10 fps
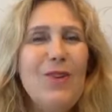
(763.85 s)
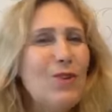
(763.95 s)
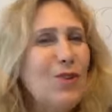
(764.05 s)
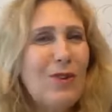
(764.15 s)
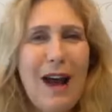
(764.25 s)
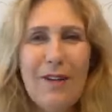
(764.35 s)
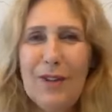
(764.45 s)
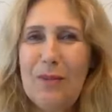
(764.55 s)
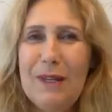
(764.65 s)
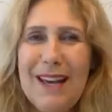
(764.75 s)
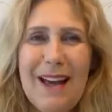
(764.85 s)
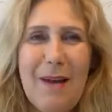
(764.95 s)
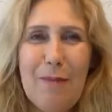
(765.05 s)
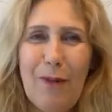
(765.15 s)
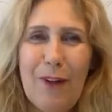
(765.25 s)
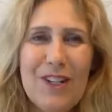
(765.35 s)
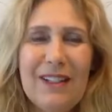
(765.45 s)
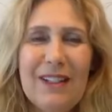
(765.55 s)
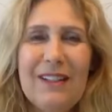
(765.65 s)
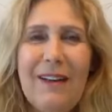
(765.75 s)
You don't have to be a
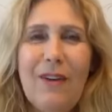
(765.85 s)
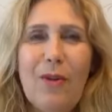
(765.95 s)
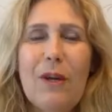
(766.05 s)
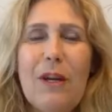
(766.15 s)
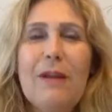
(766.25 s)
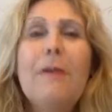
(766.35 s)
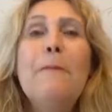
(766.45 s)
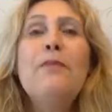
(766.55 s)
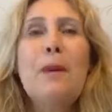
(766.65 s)
professional decorator,